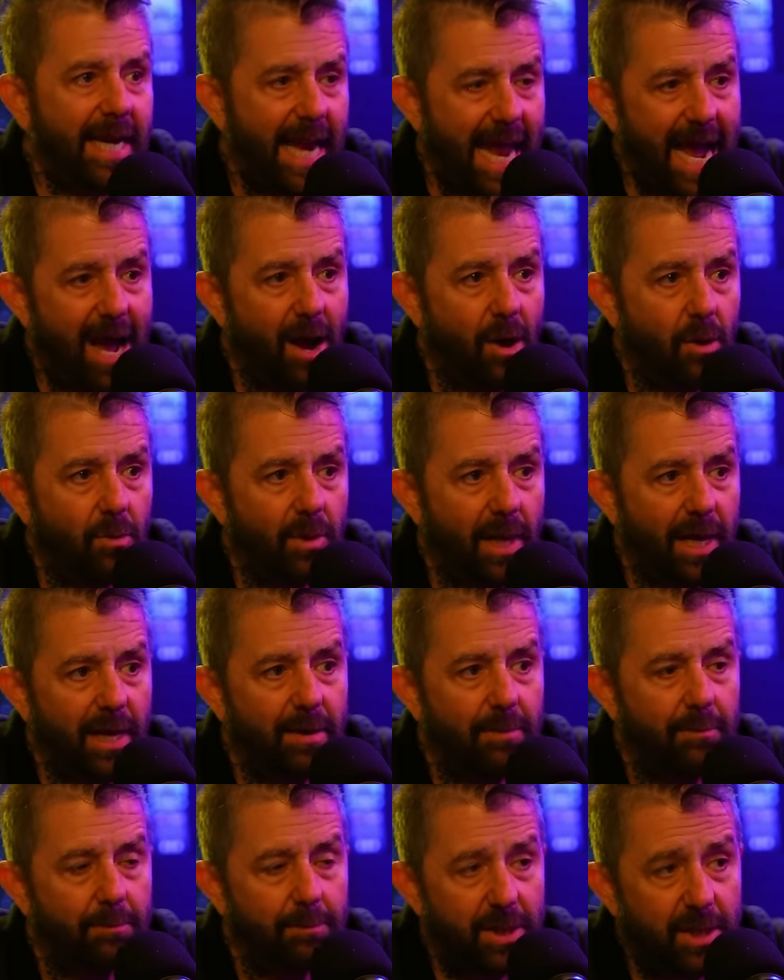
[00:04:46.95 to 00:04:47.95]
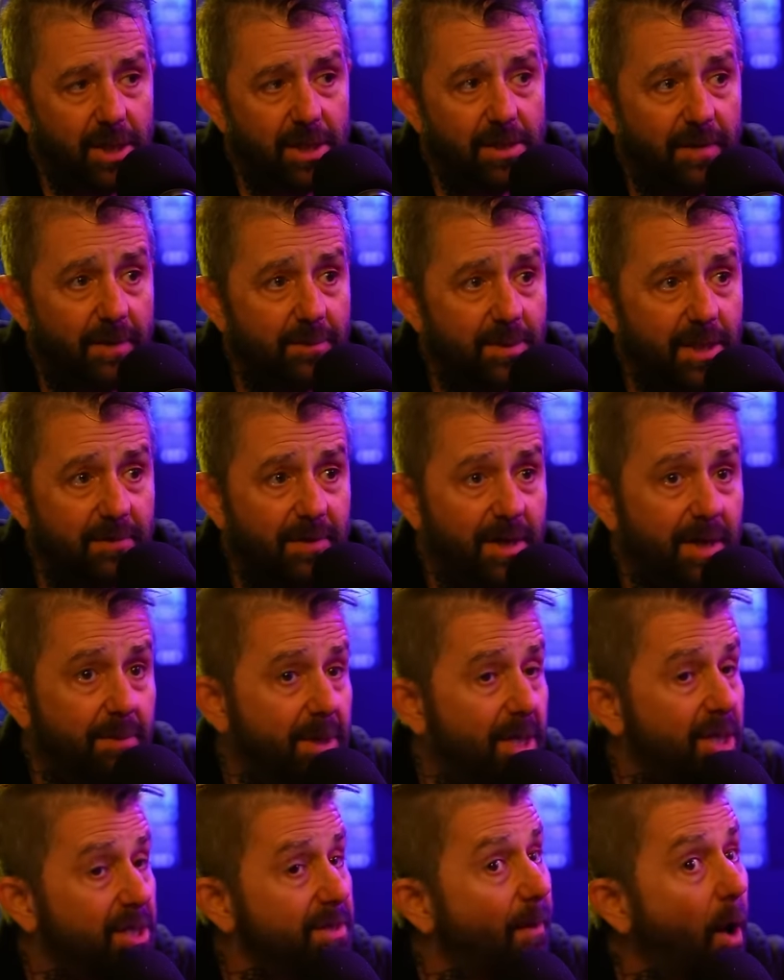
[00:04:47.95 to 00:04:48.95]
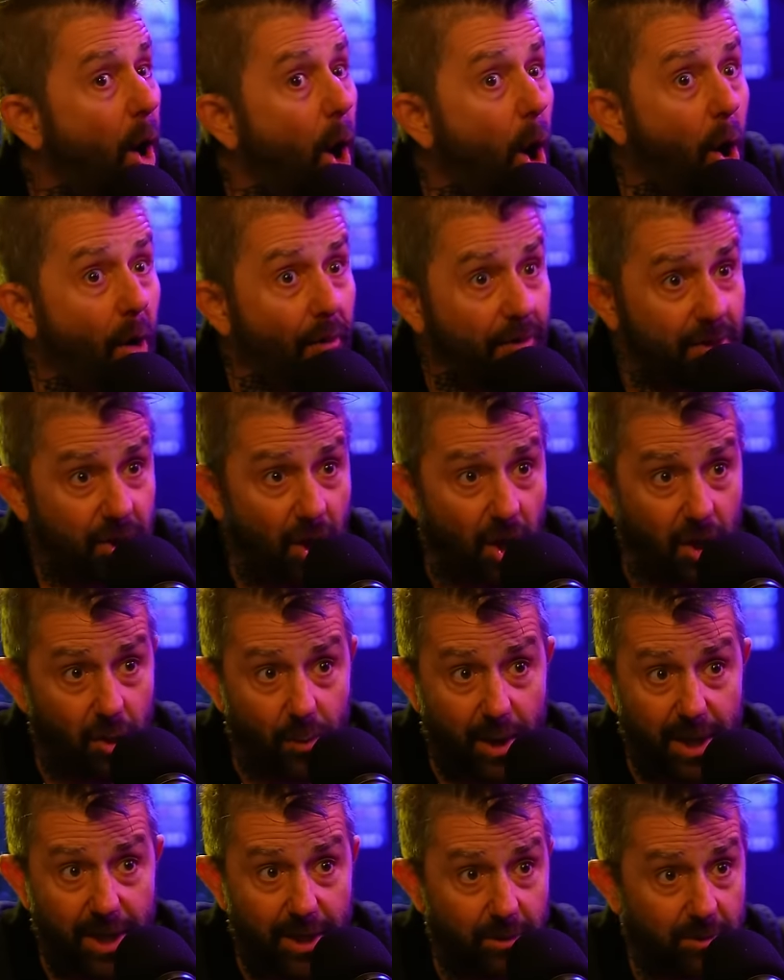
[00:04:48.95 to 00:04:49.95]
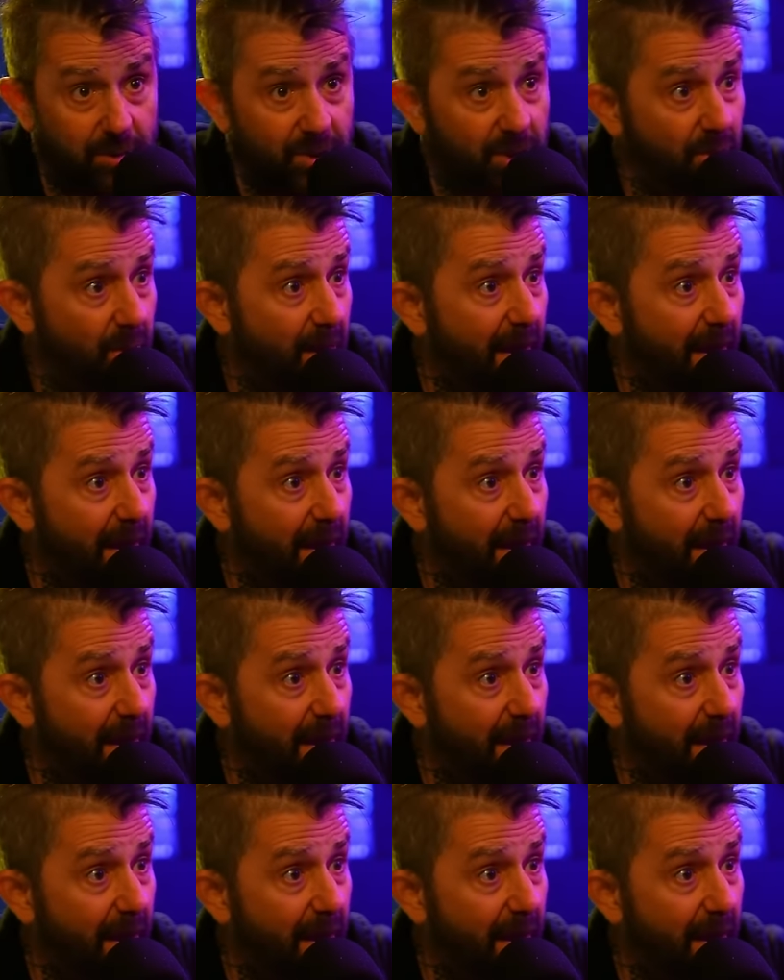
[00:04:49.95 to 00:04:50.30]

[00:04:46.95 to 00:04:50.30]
now, like because of M T V and because of all the talk radio show,